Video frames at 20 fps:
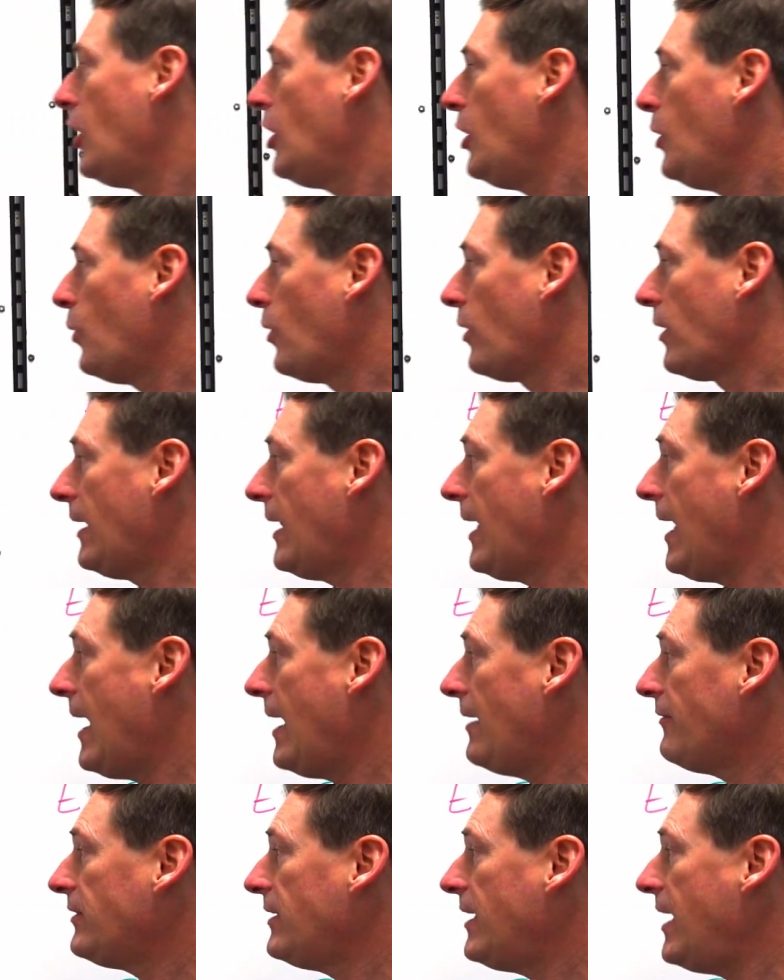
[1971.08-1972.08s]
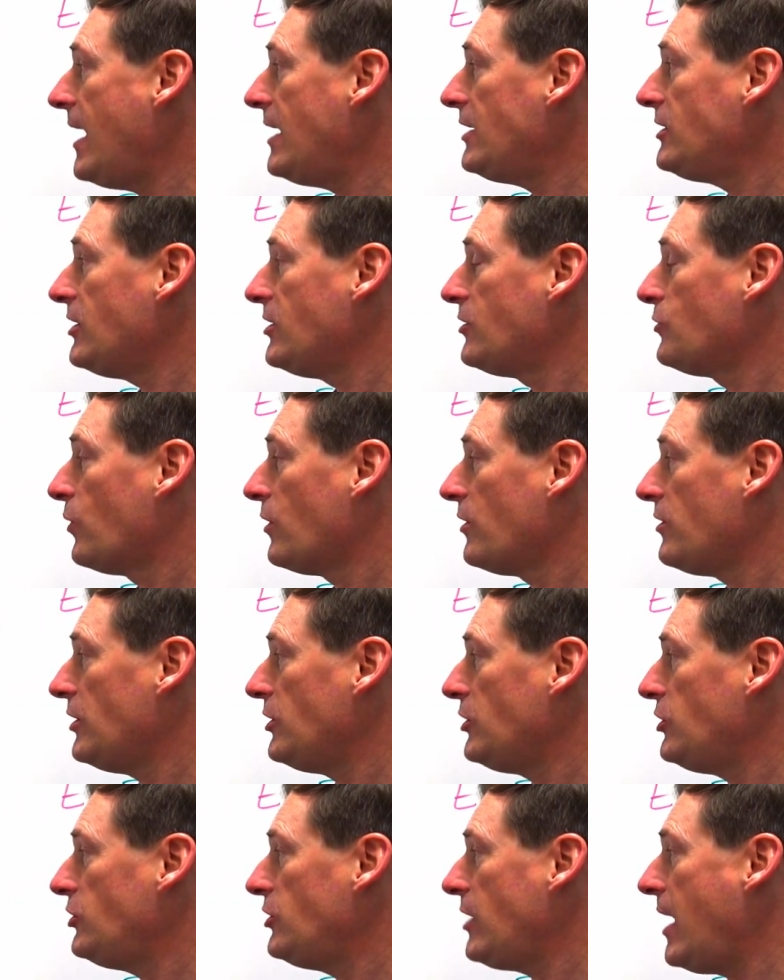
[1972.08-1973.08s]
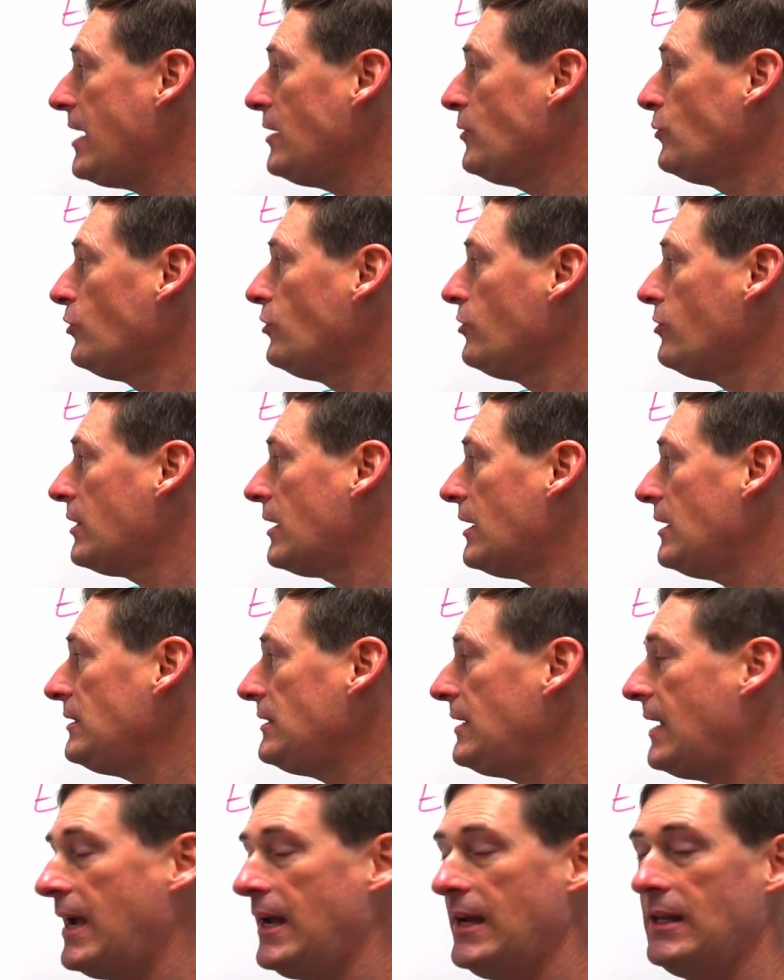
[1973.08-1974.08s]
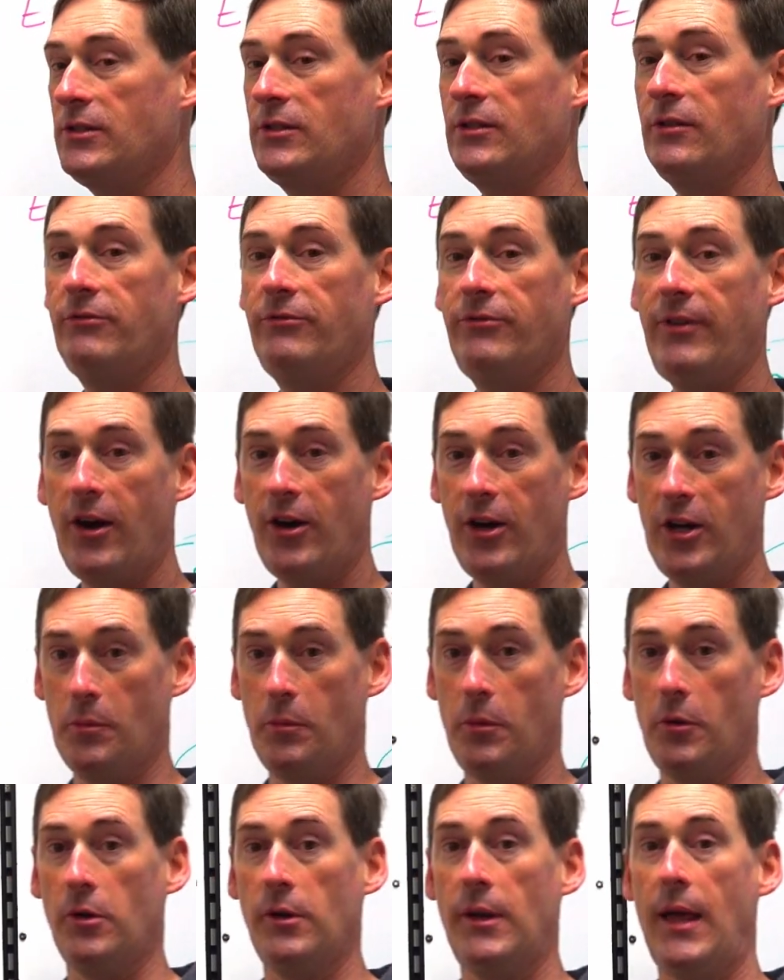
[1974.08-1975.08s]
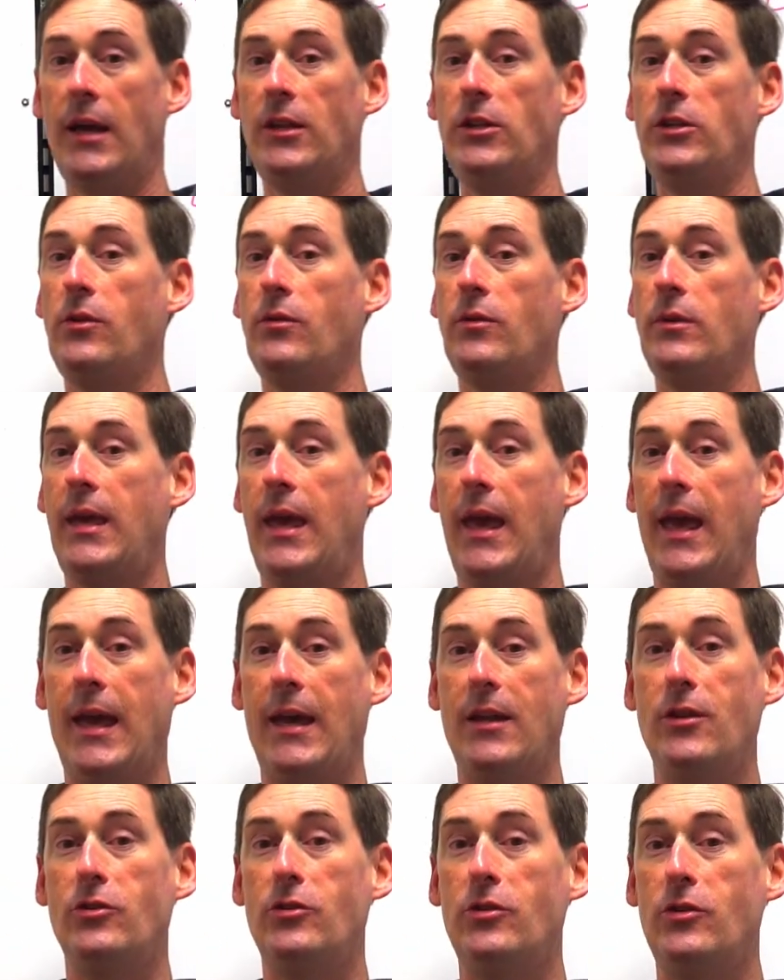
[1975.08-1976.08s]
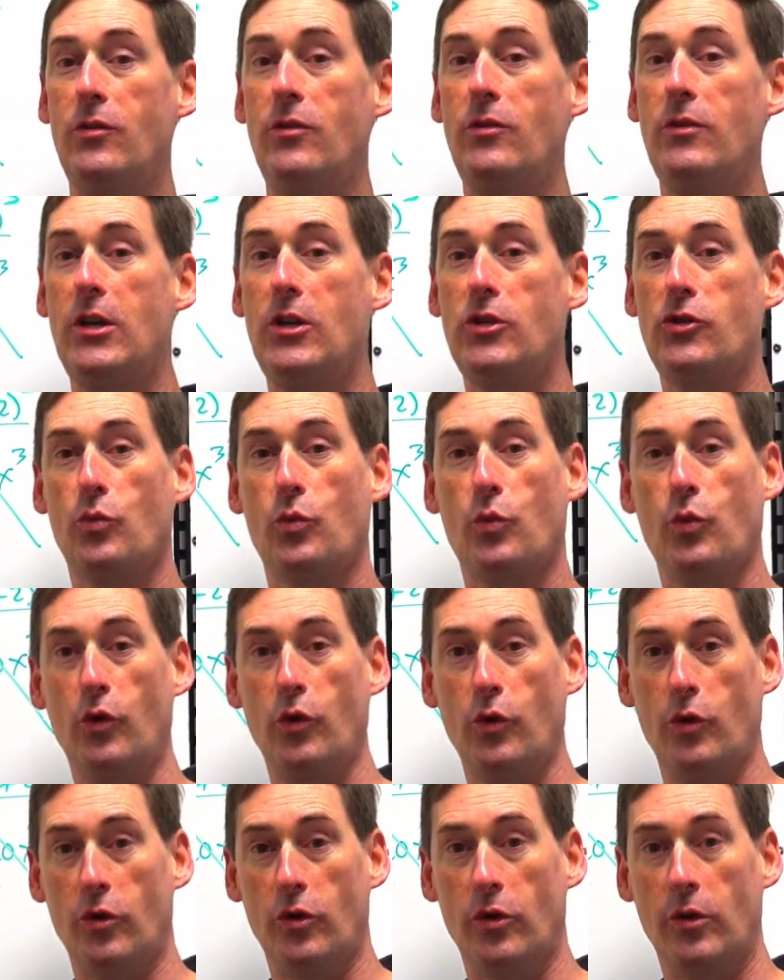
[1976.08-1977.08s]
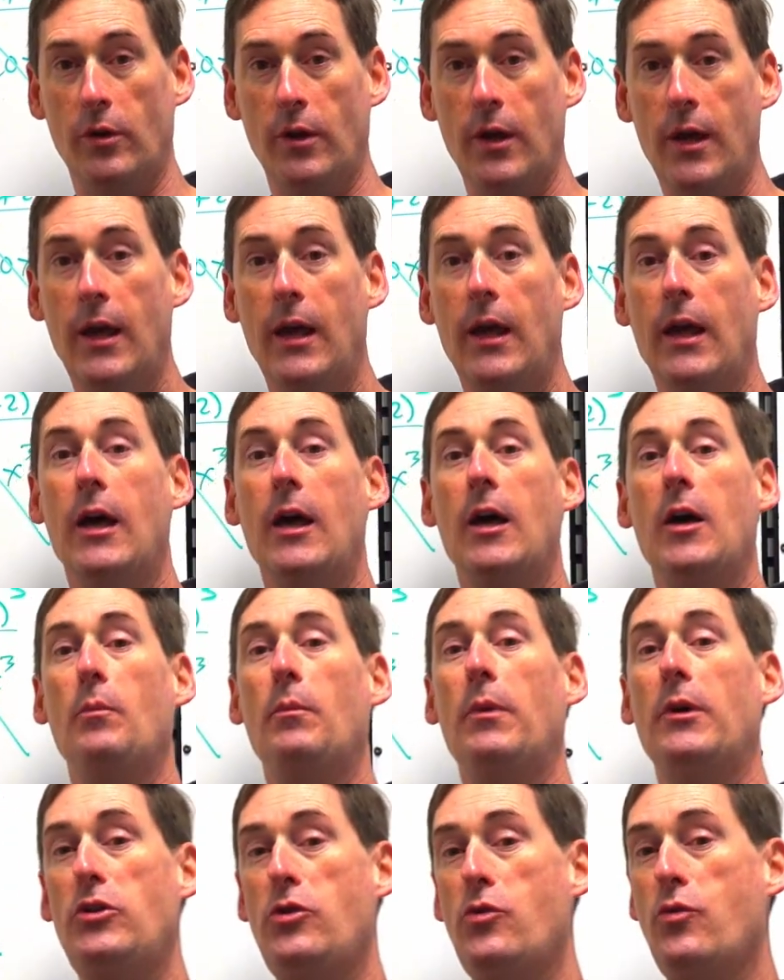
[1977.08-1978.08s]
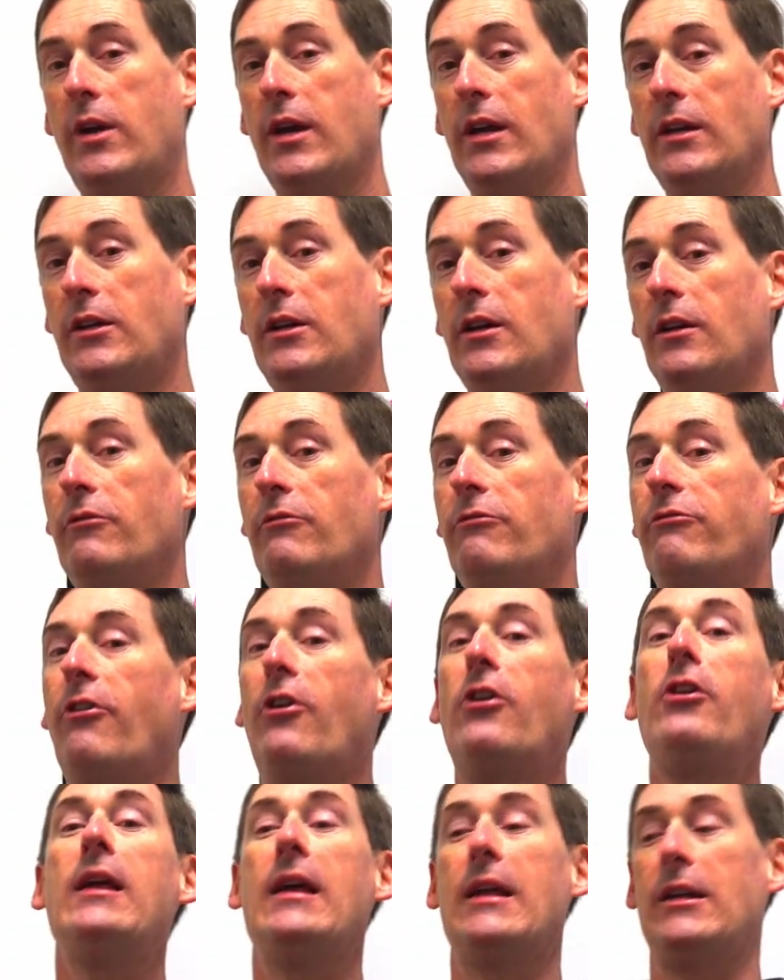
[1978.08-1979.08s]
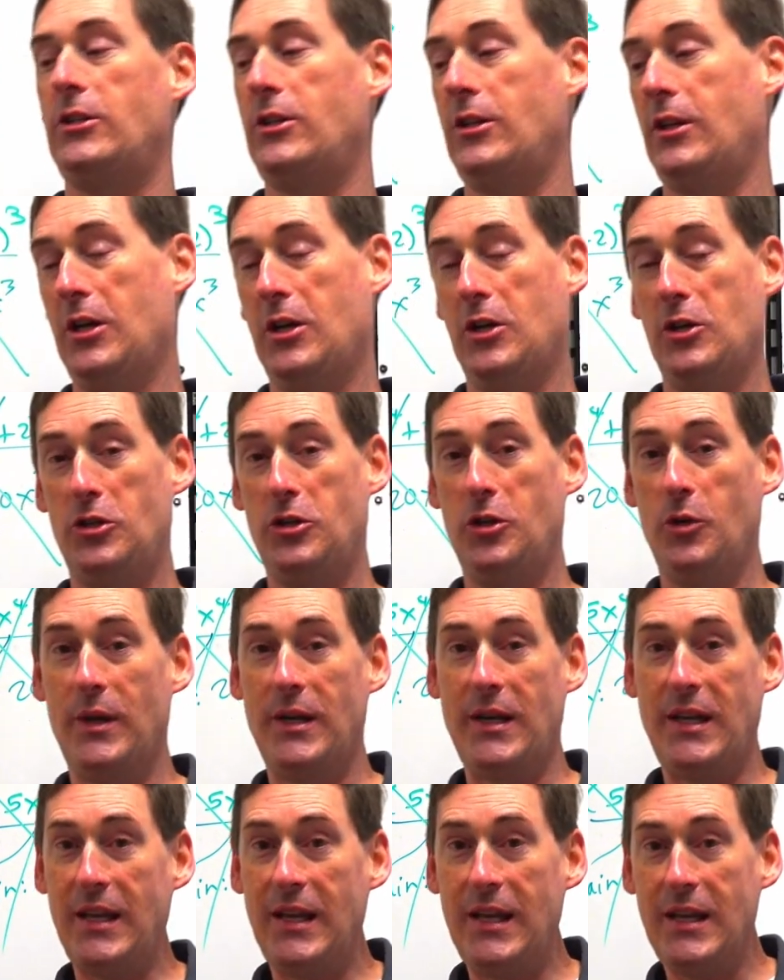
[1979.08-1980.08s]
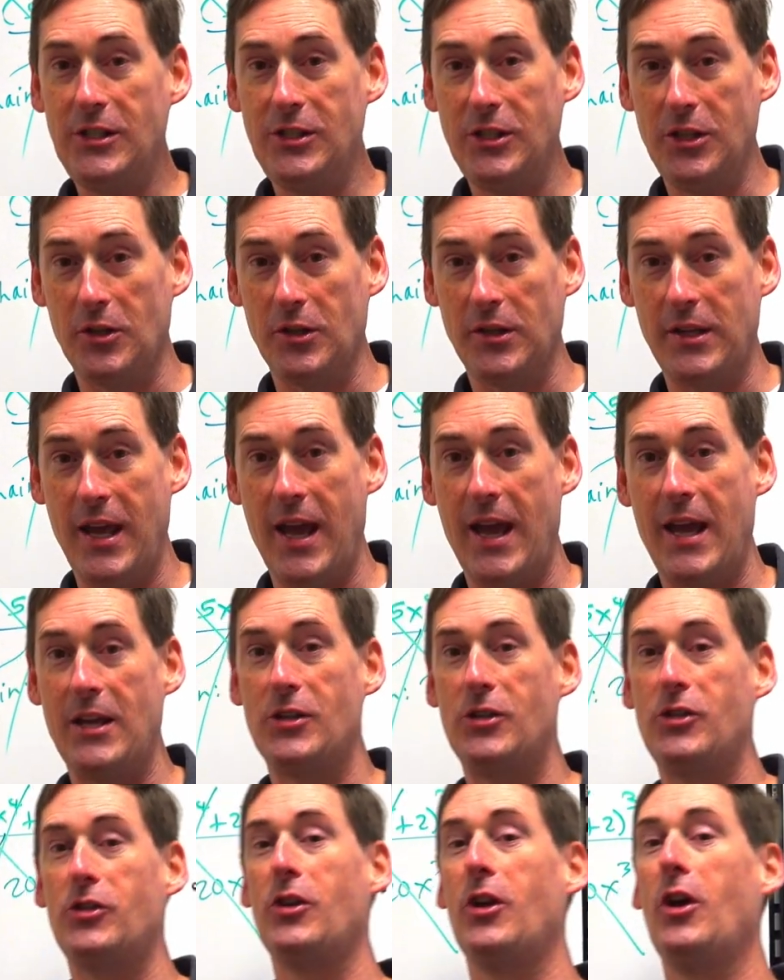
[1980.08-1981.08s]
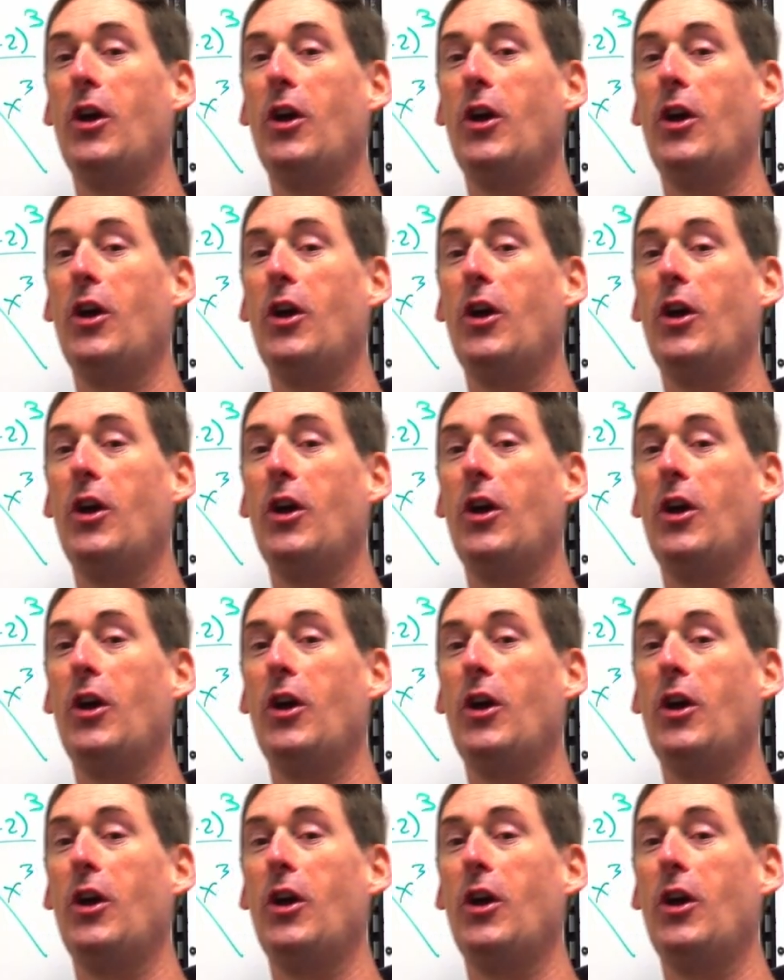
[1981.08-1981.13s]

we're going to have cases where the chain rule contains a variable and you can't do this rule, but you can convert it to an easier case